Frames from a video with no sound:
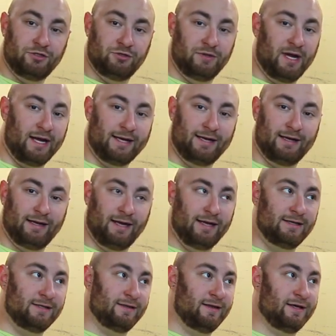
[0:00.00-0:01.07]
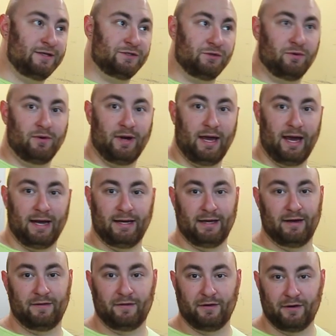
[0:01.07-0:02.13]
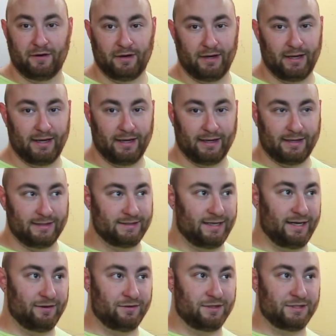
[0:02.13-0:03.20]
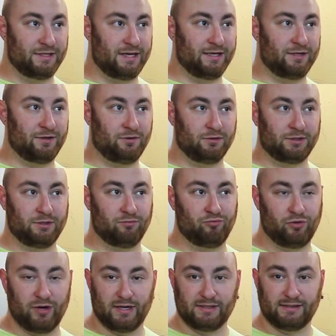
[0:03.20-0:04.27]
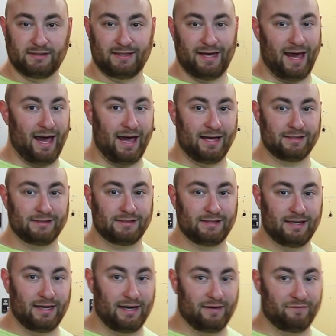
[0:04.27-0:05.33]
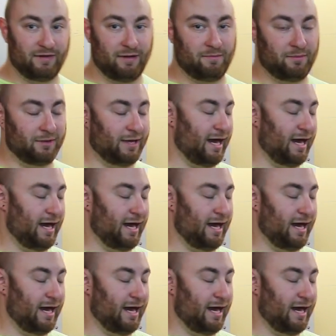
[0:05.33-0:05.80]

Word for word: Do not cut into this or any other uh, container designed to hold compressed gas, uh, flammable